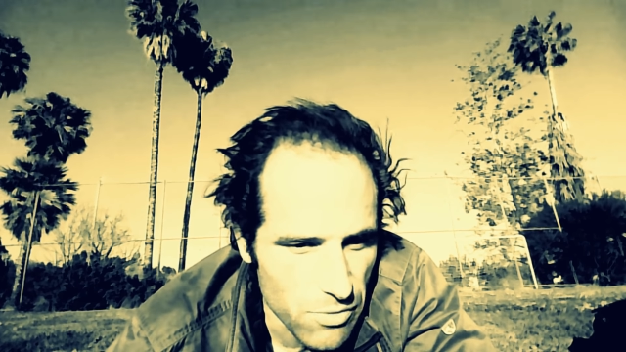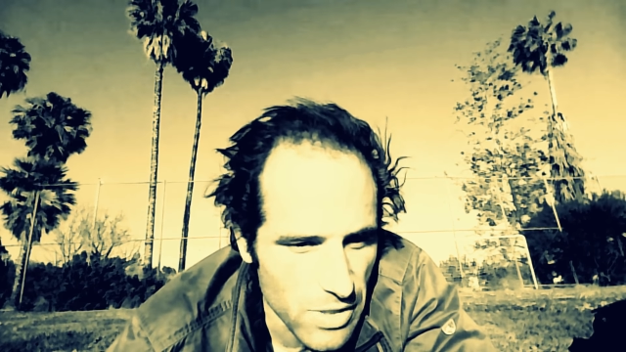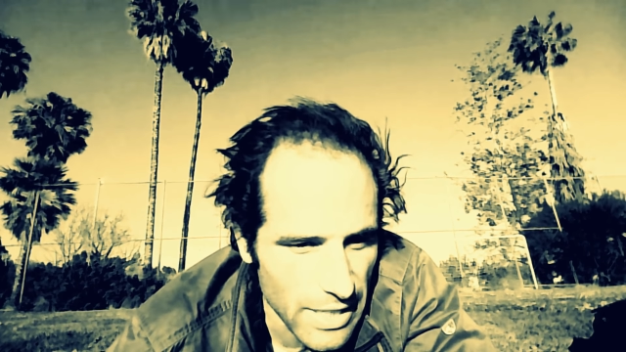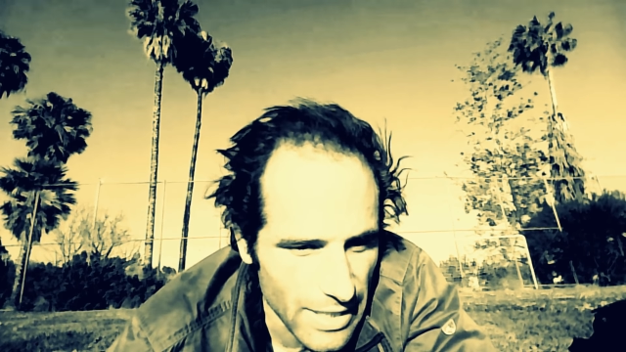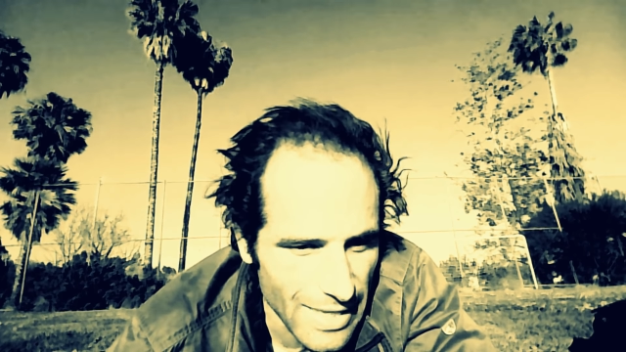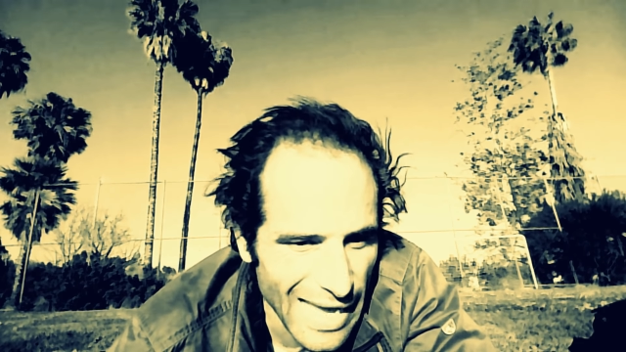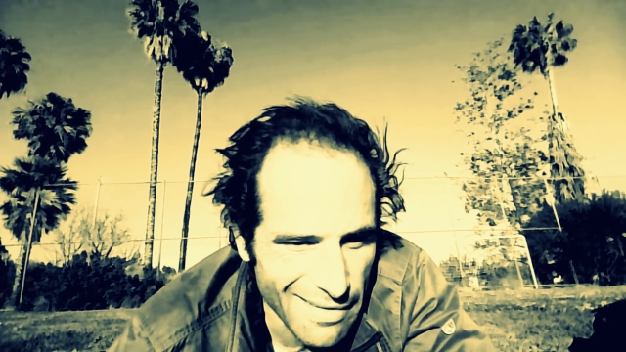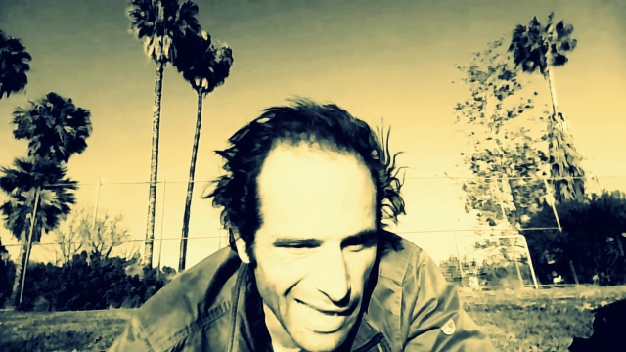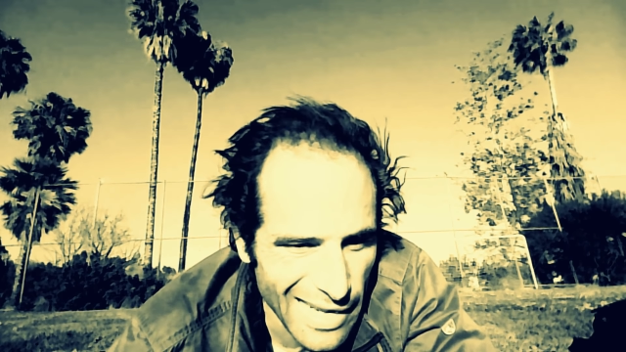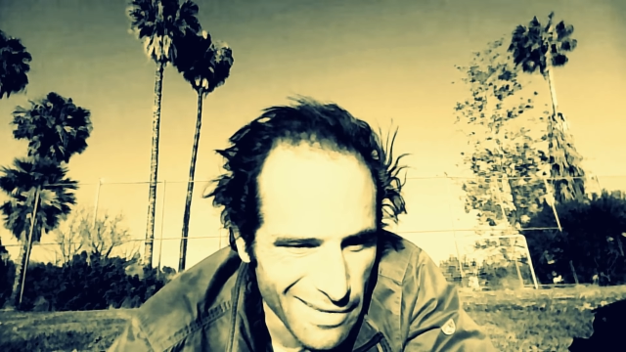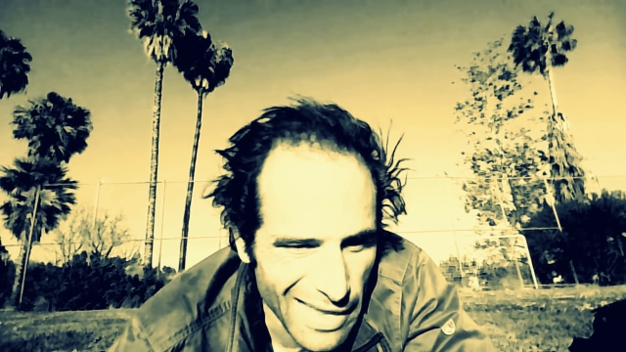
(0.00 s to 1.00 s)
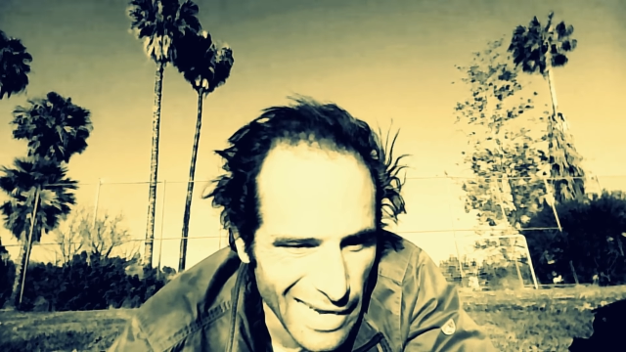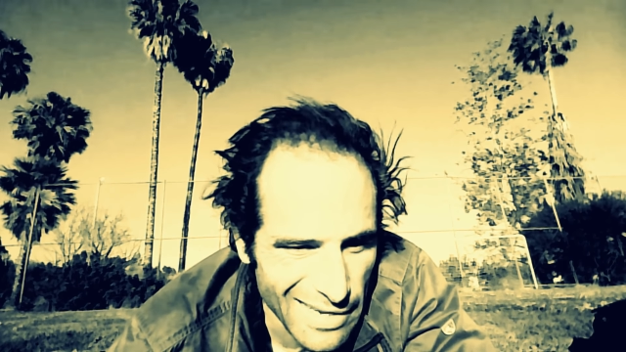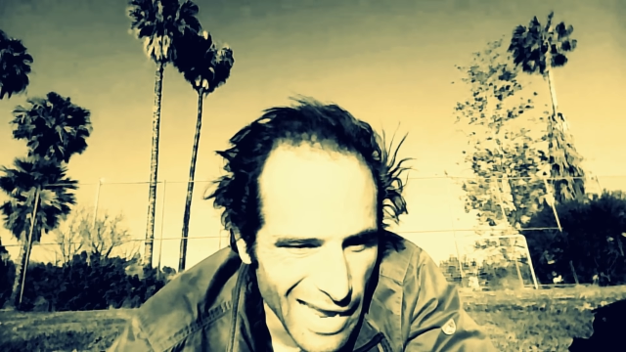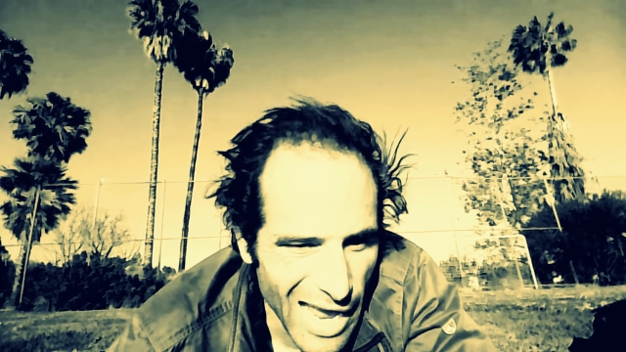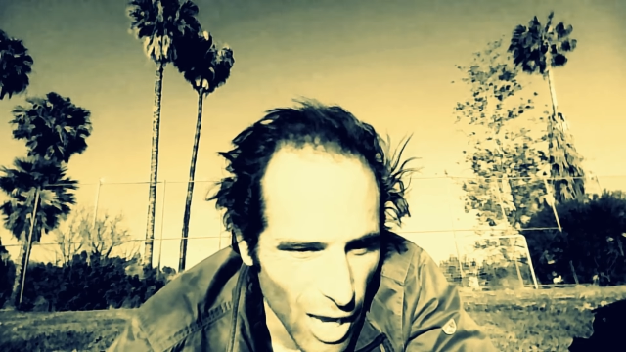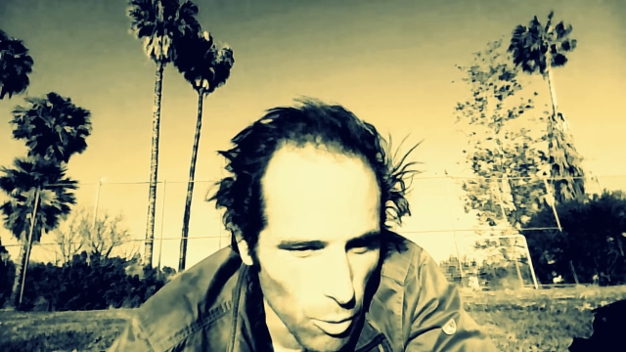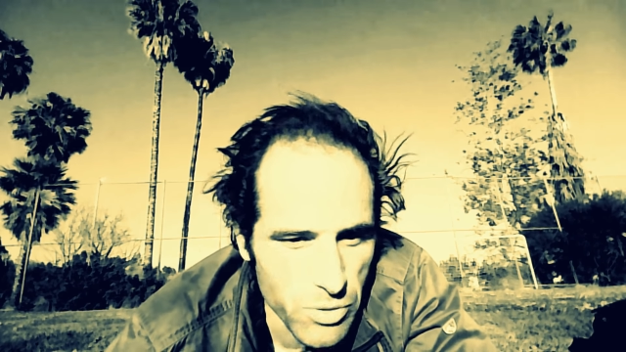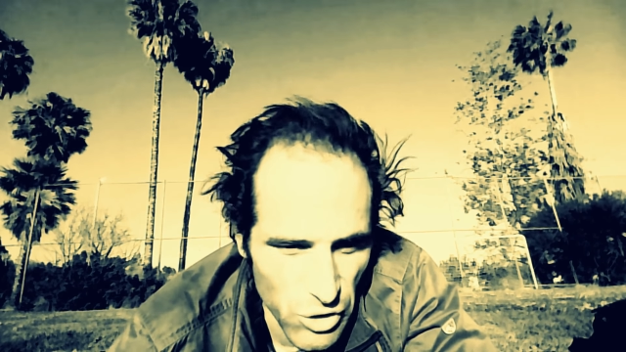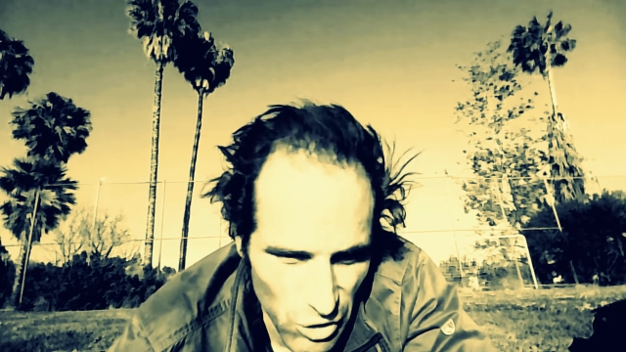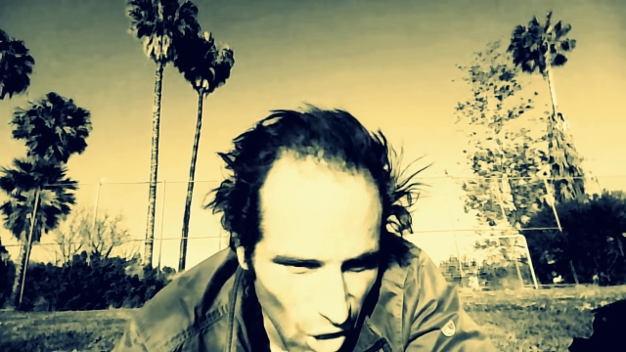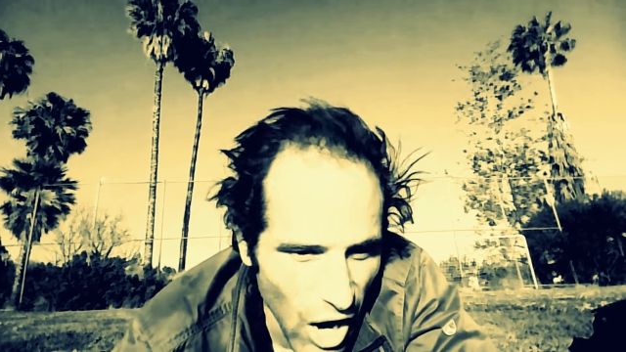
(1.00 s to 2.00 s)
You think that helps
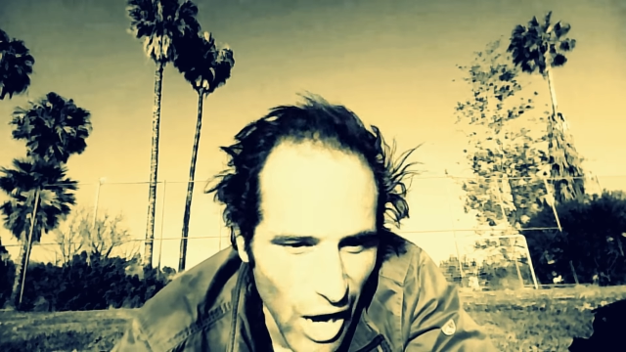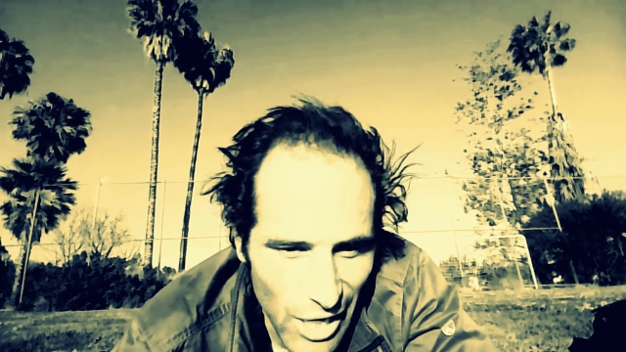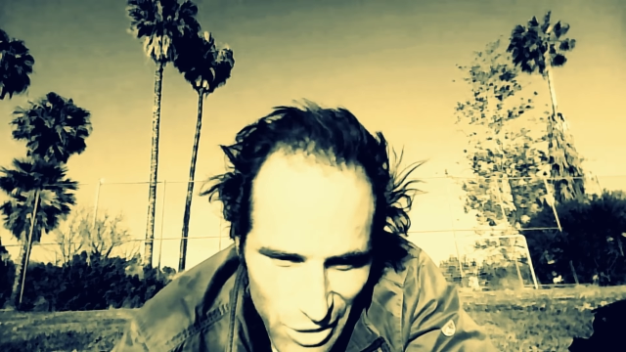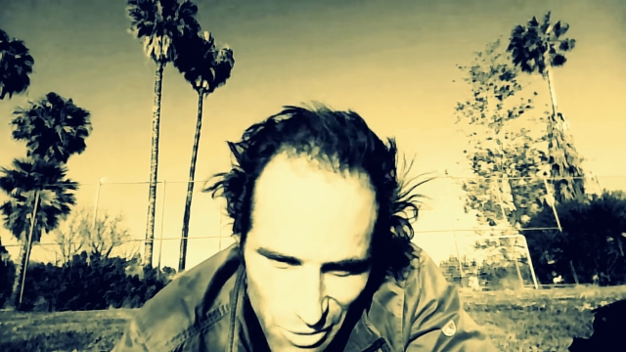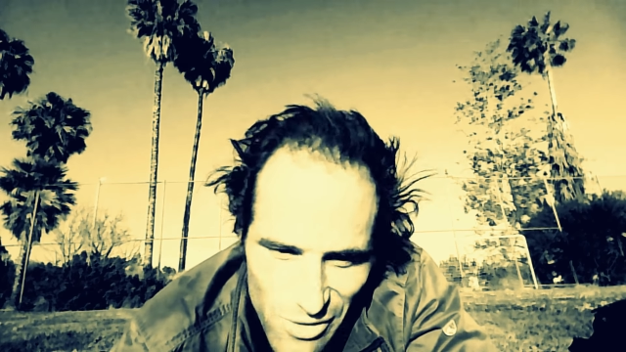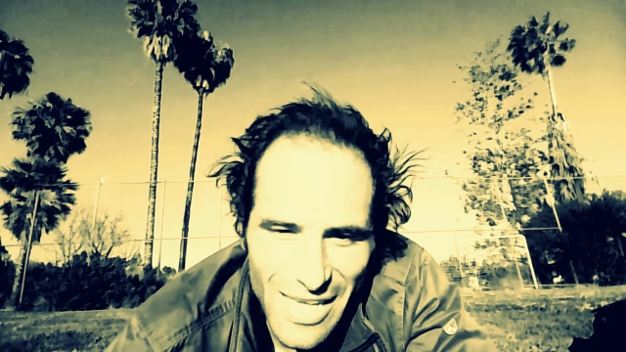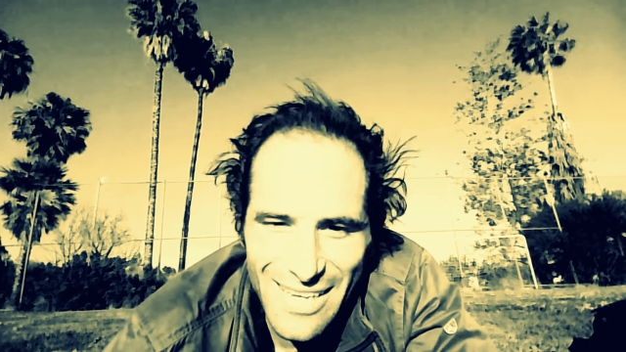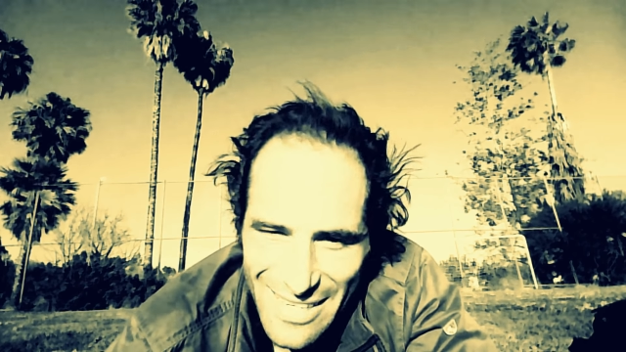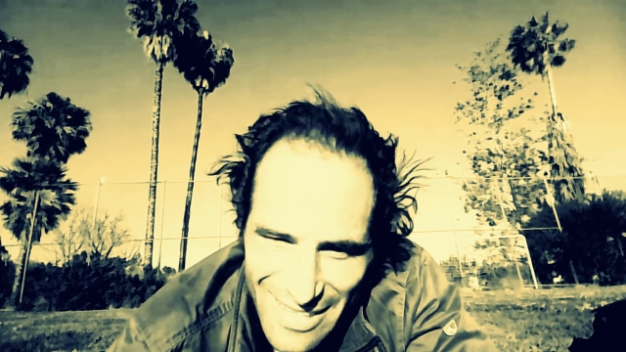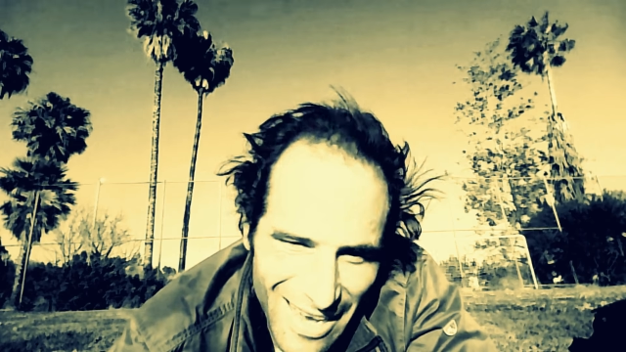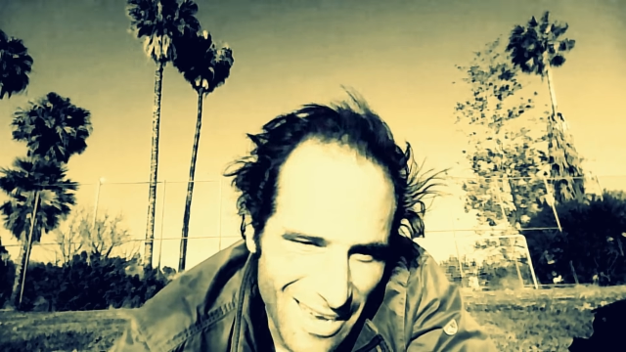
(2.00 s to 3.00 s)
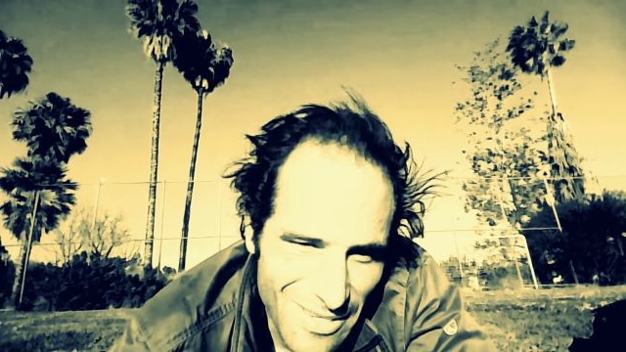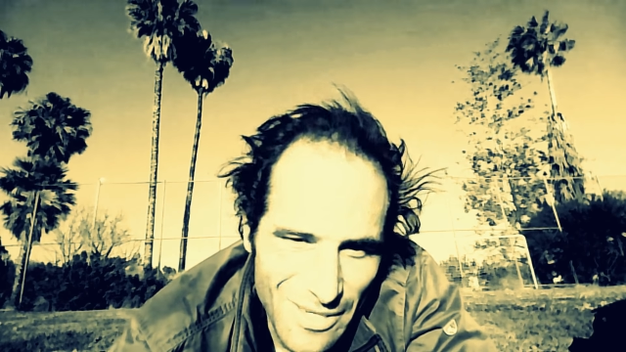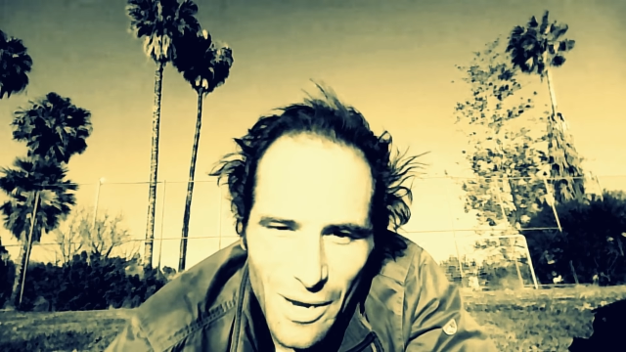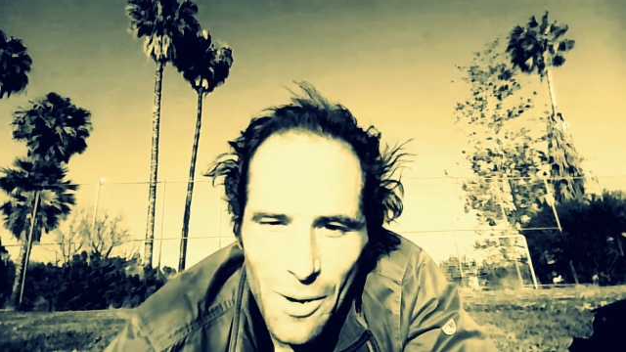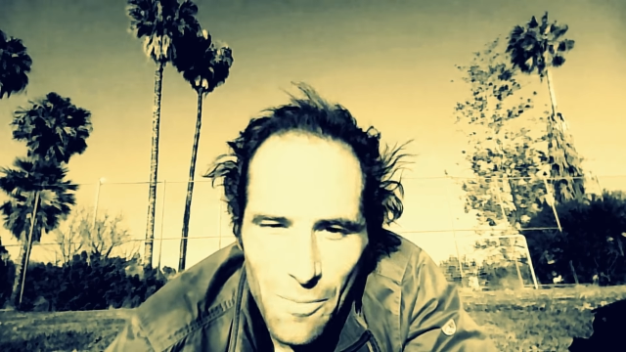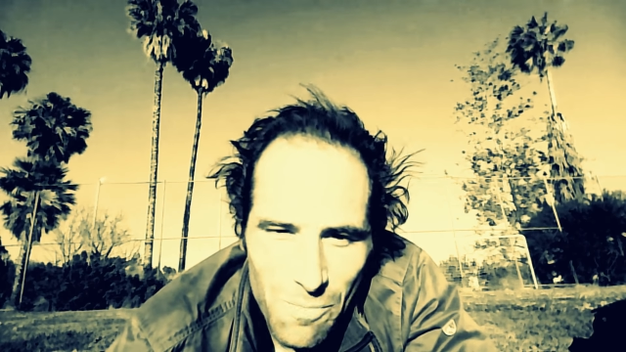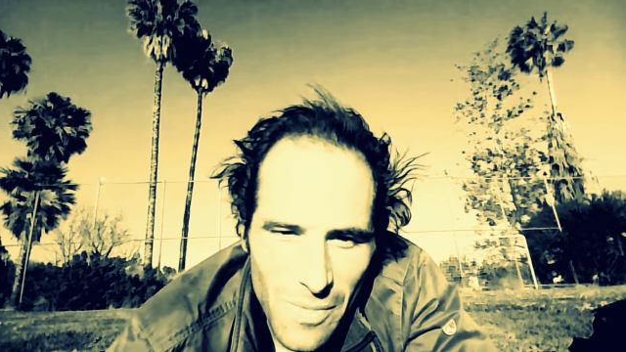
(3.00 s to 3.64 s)
your cause? You think it does, huh?